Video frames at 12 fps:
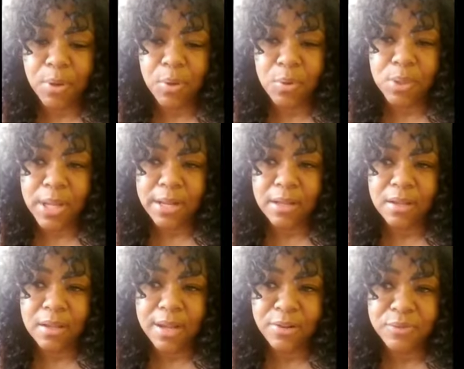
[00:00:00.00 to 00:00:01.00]
whole lot of
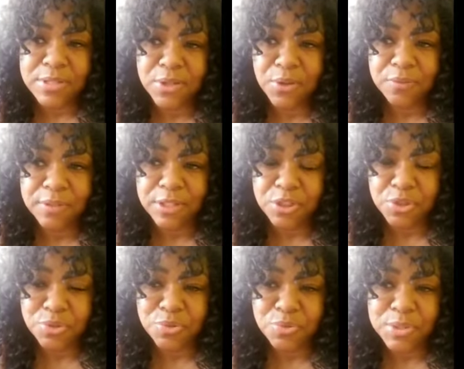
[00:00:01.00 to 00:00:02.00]
unresolved
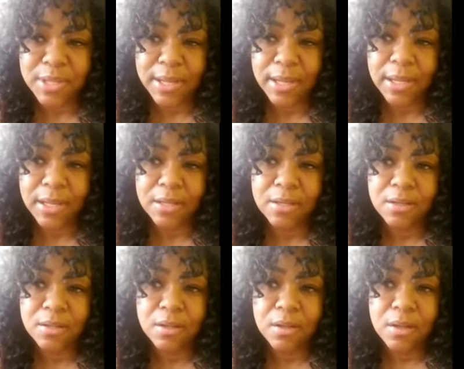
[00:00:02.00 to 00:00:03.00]
issues,
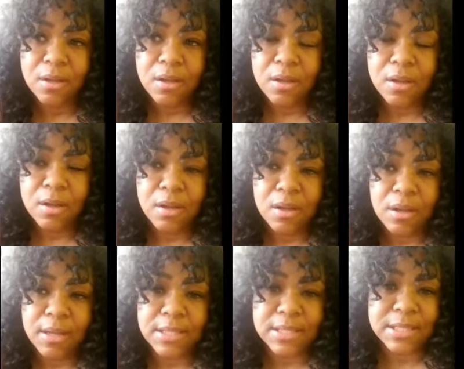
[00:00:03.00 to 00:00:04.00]
and
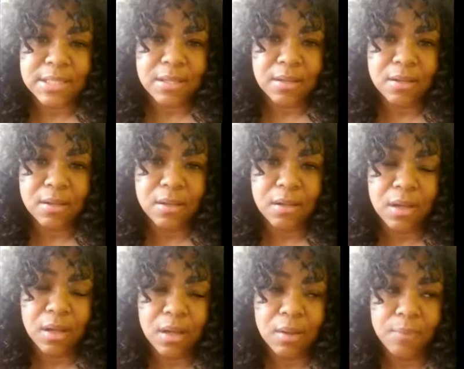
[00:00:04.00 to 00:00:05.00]
it's
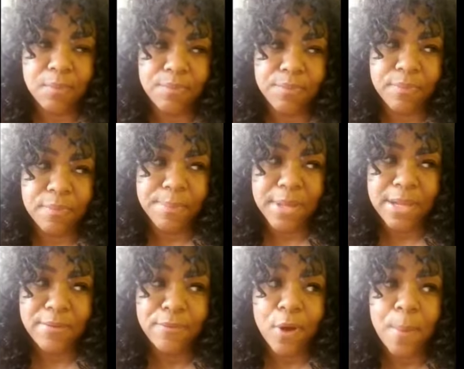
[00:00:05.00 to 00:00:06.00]
me
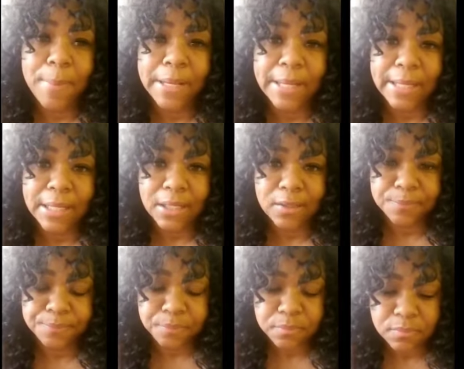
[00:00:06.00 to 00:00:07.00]
vomiting,
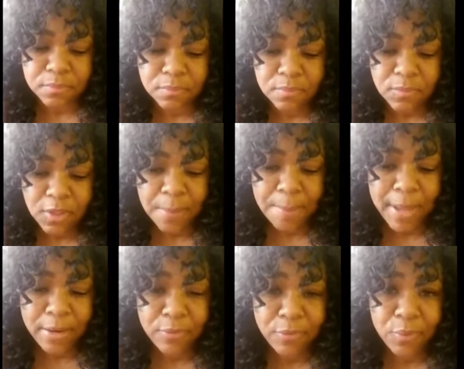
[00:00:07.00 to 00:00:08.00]

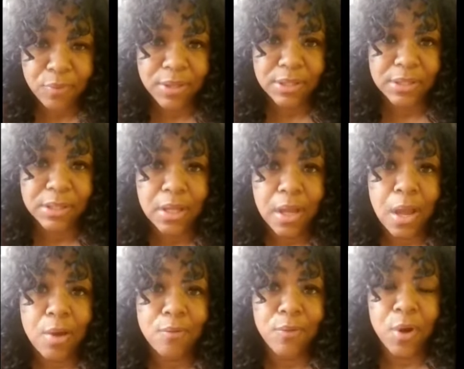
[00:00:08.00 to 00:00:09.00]
metaphorically
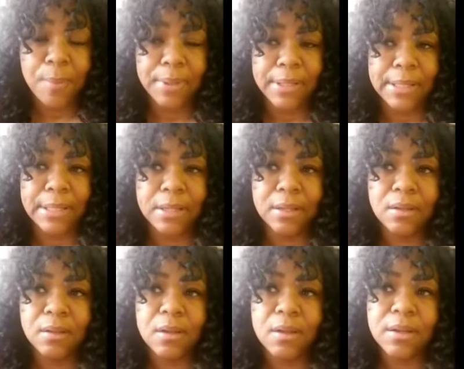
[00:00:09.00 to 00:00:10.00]
vomiting,
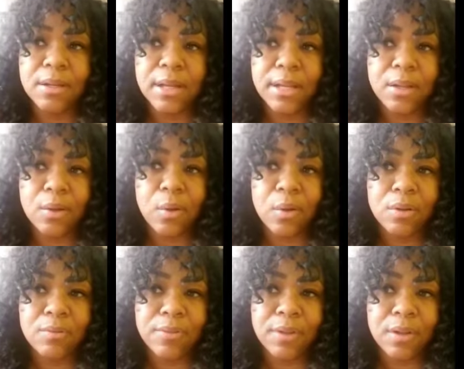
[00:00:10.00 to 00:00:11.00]
getting all
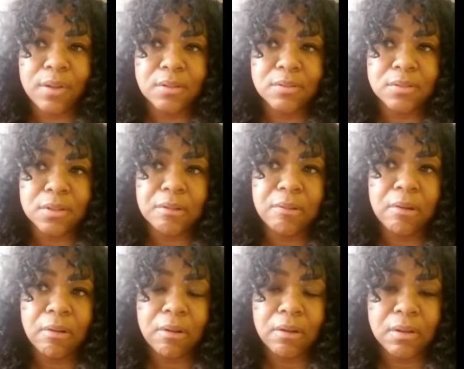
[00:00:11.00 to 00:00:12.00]
of the
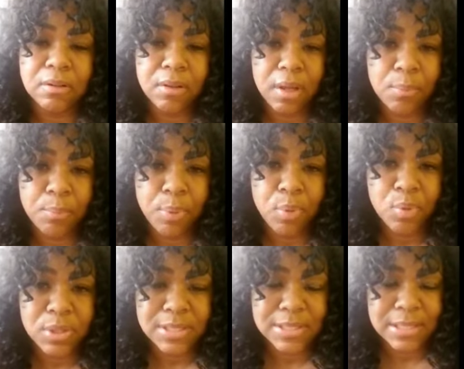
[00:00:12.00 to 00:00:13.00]
gook and
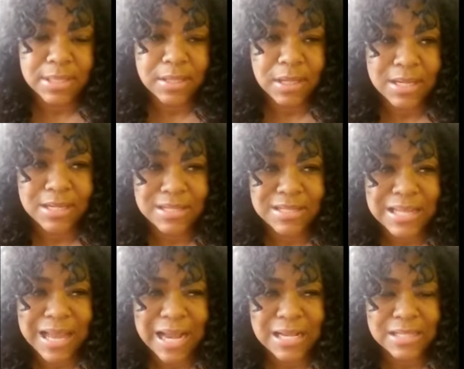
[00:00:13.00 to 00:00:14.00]
poison and
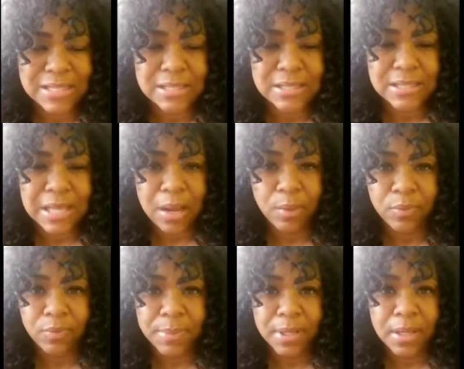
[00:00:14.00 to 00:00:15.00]
toxins out
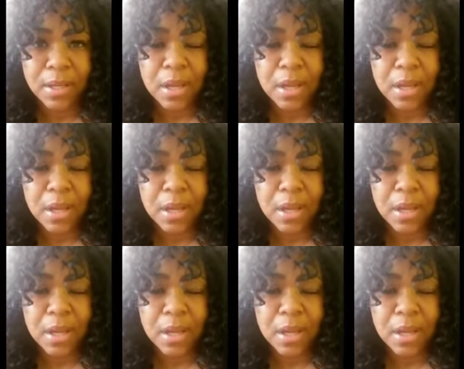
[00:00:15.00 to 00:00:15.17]
of me